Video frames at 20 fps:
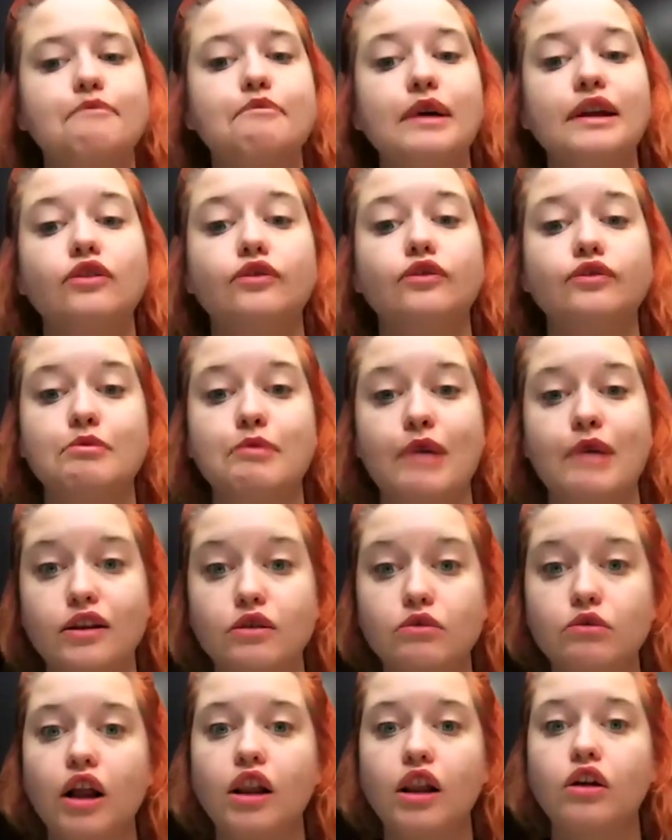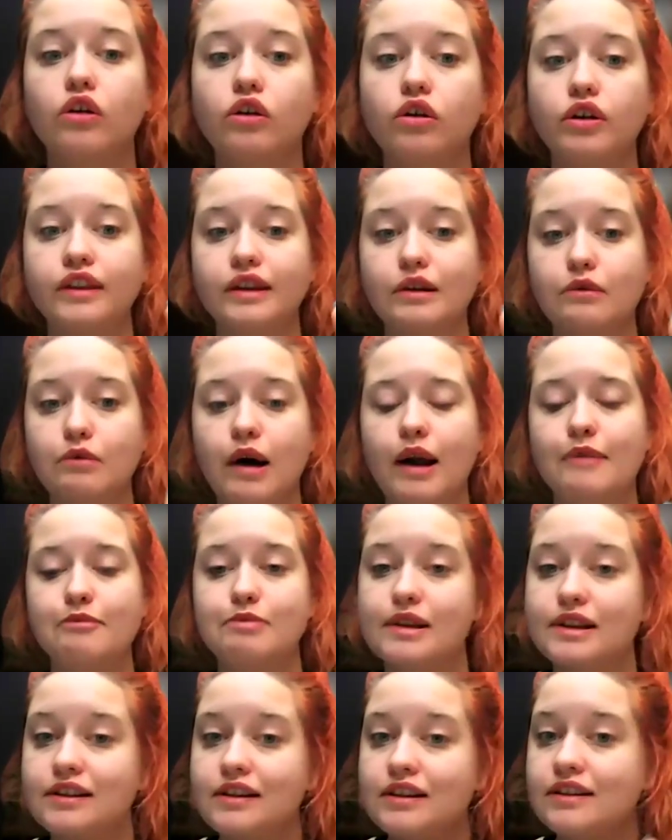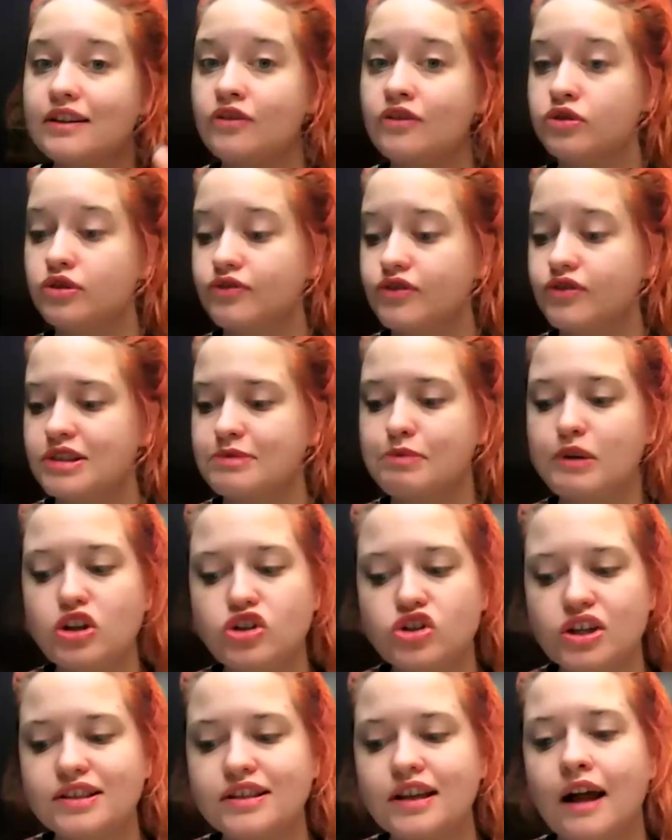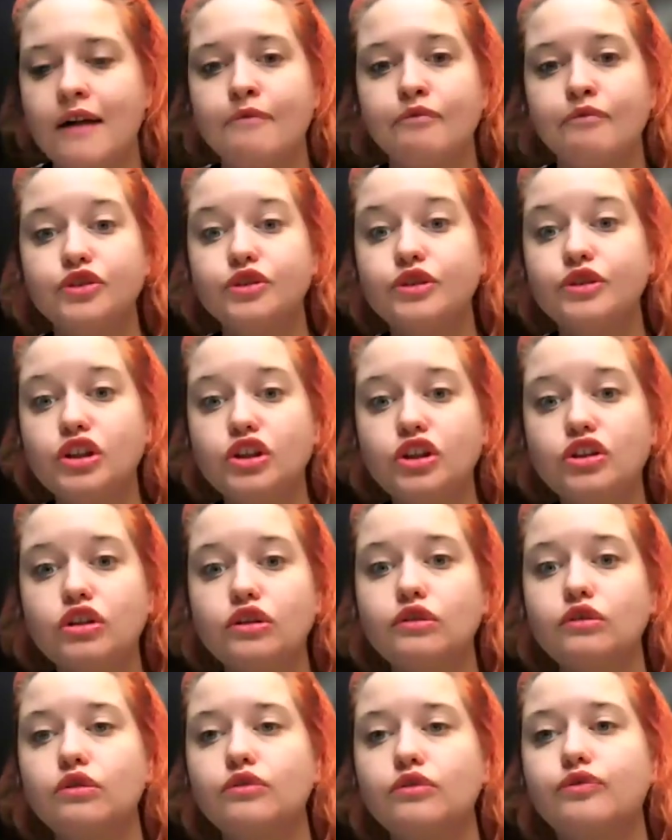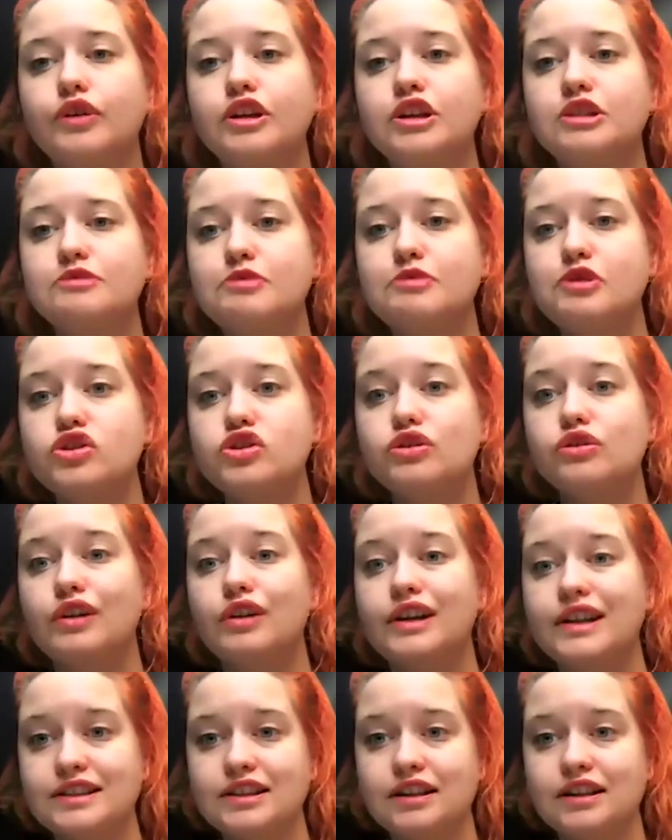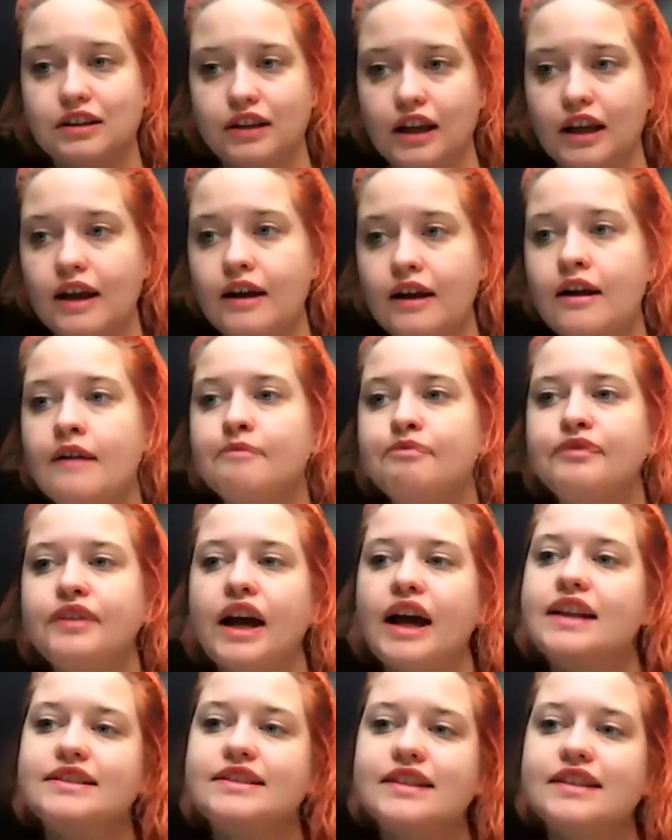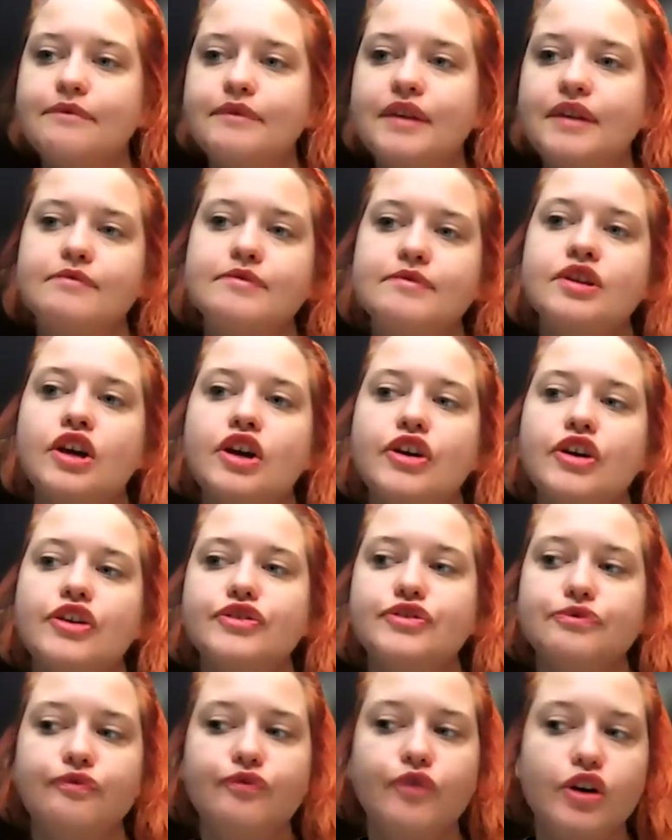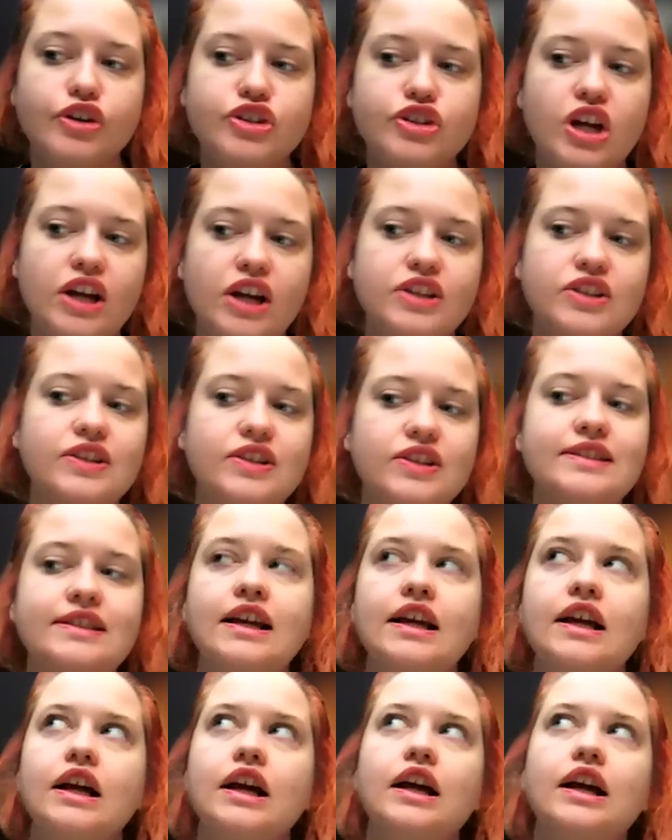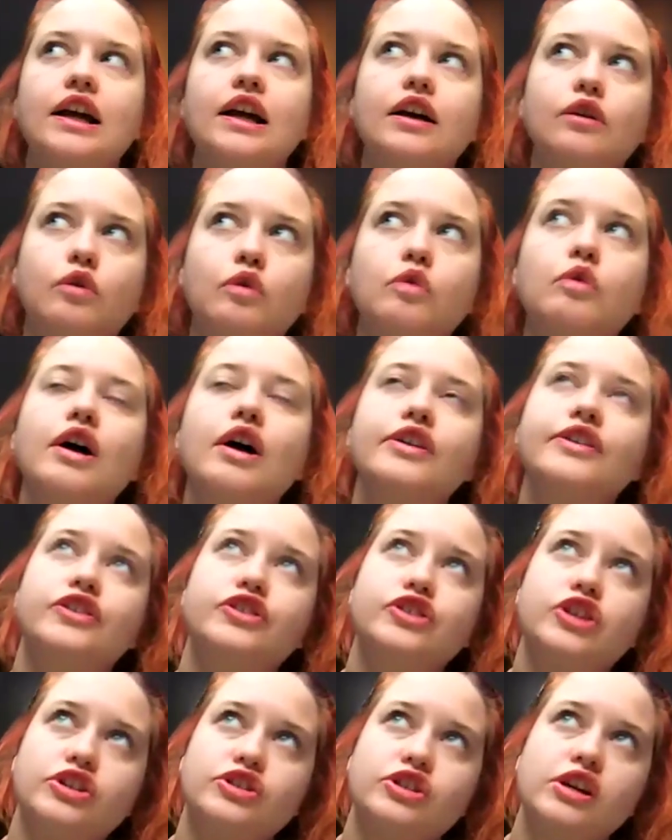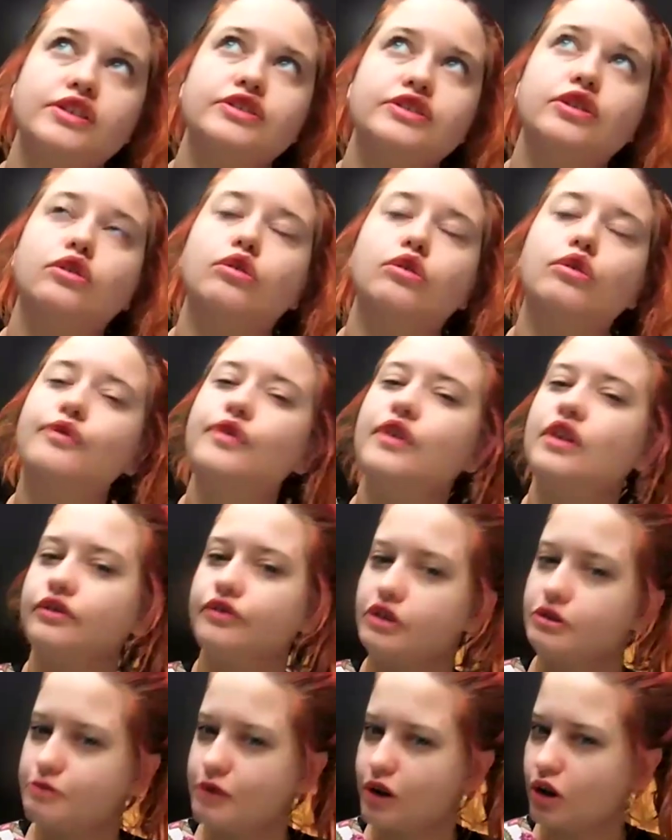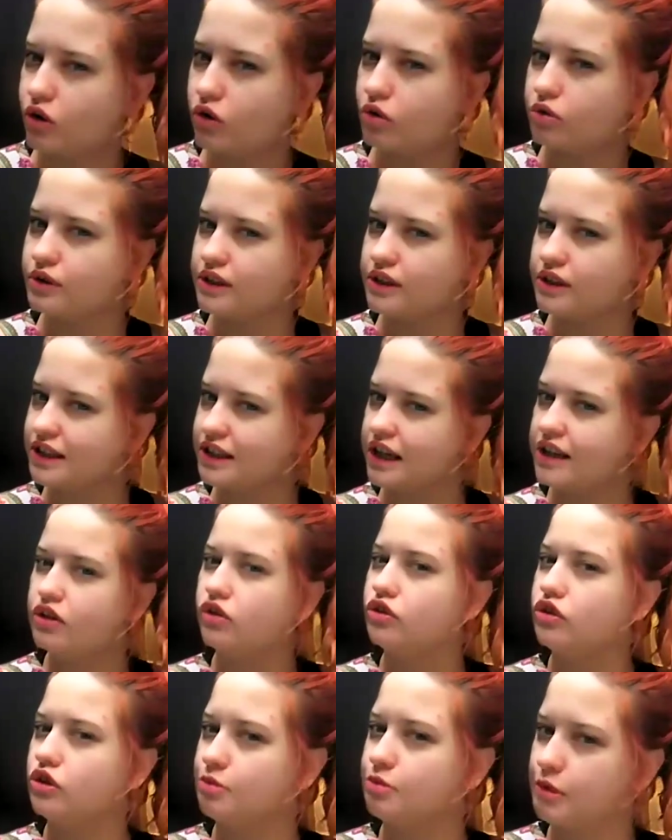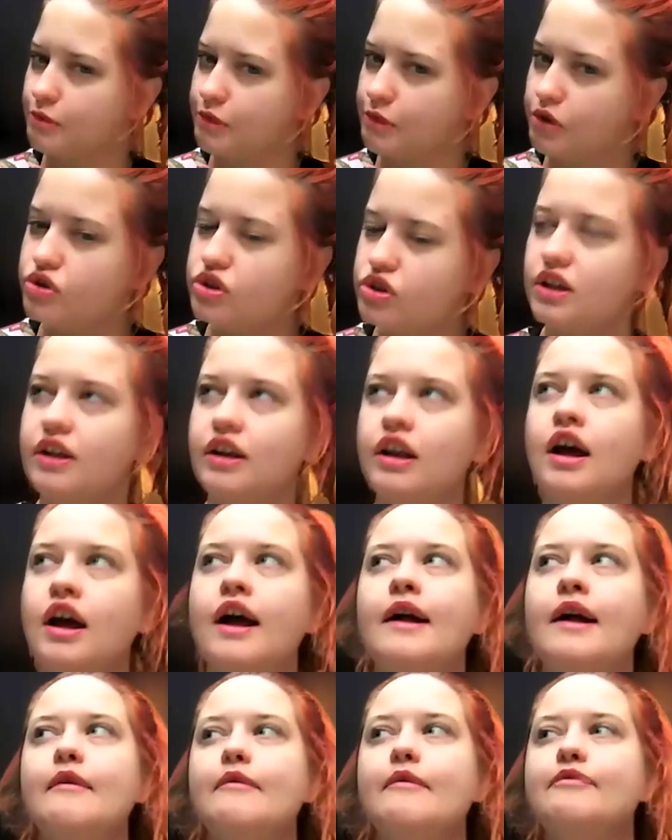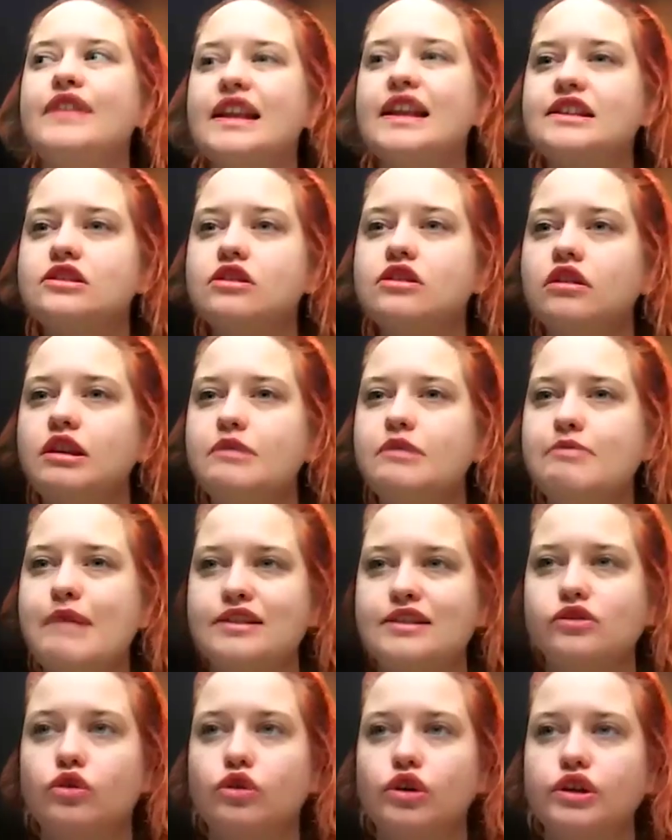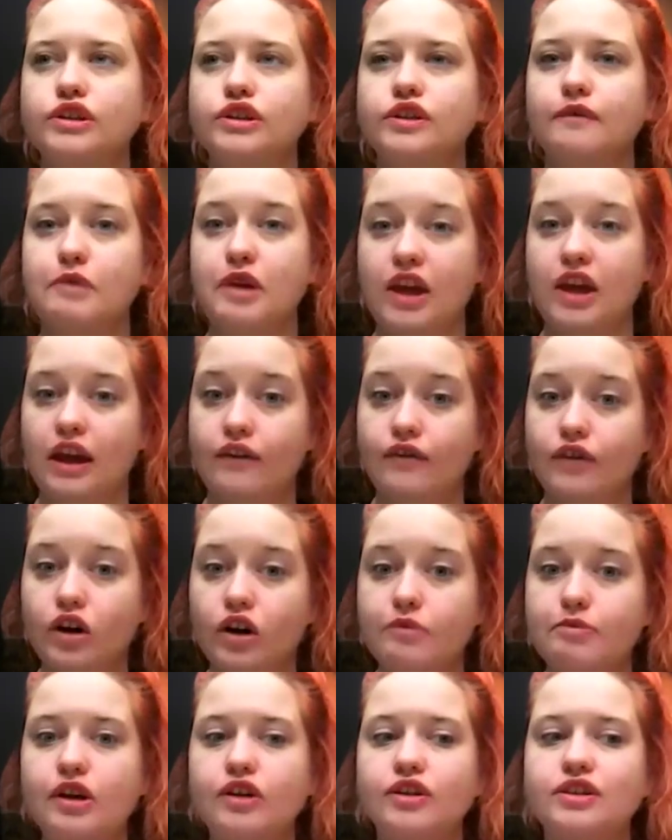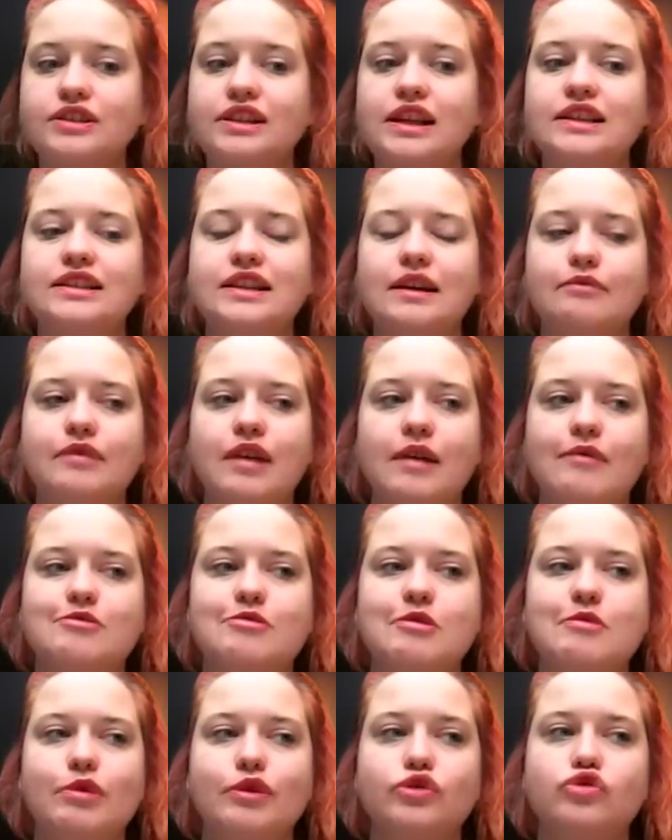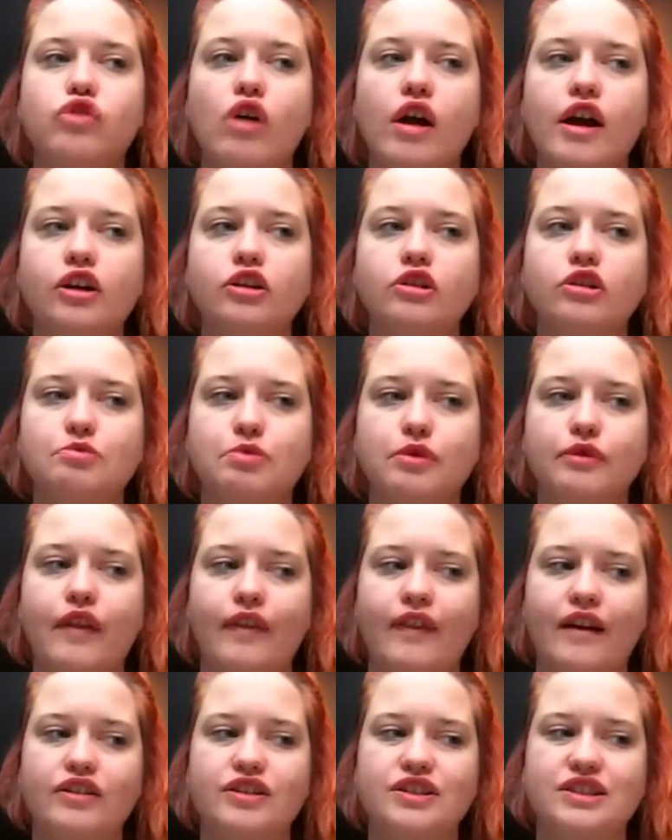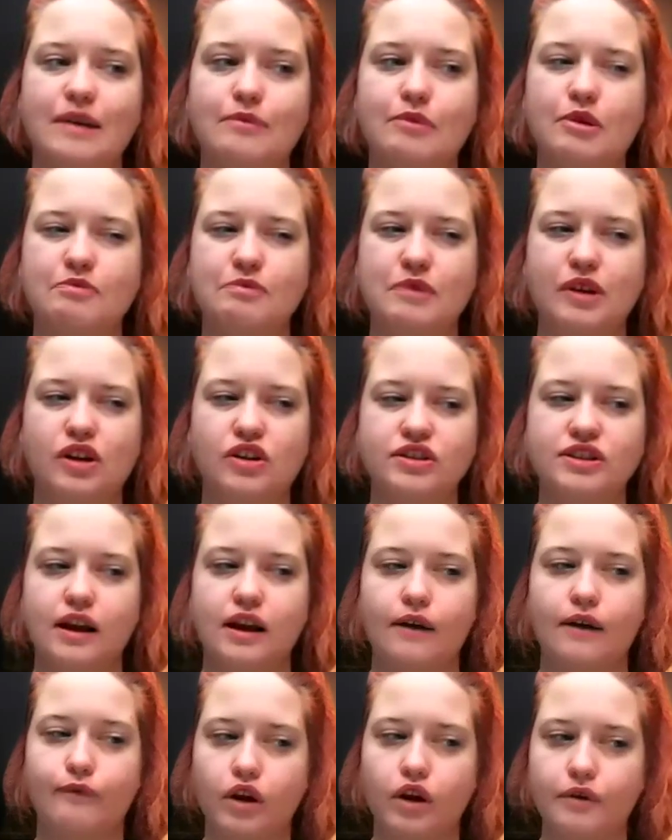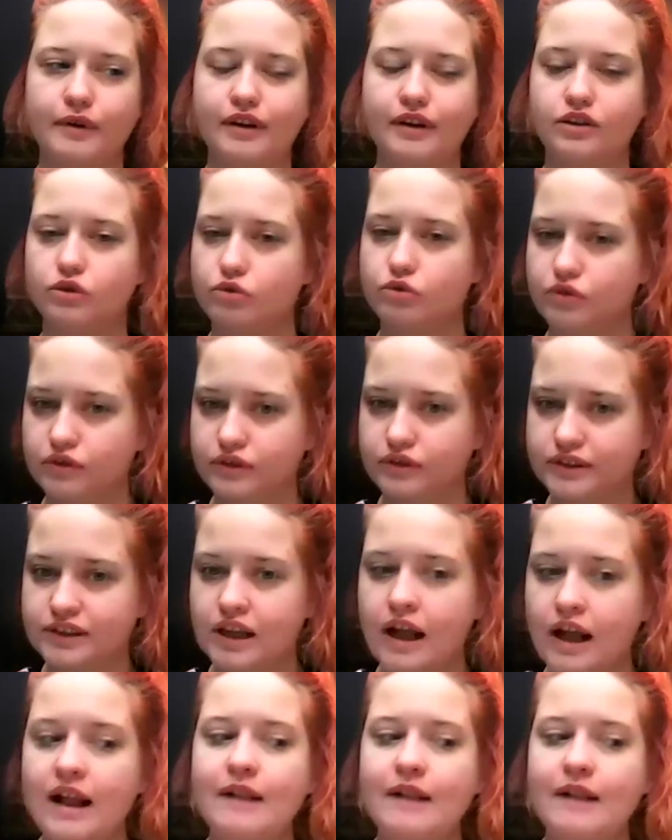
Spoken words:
bit of the manual or on the one bit in terms of the speeches. So they didn't look for the speeches holistically. And sometimes for judges who are the chair judges or who feel feedback or who deciding on your promotion, that's not the best course of behavior, because then sometimes people trying to prove that they are stubborn because they are following the rules.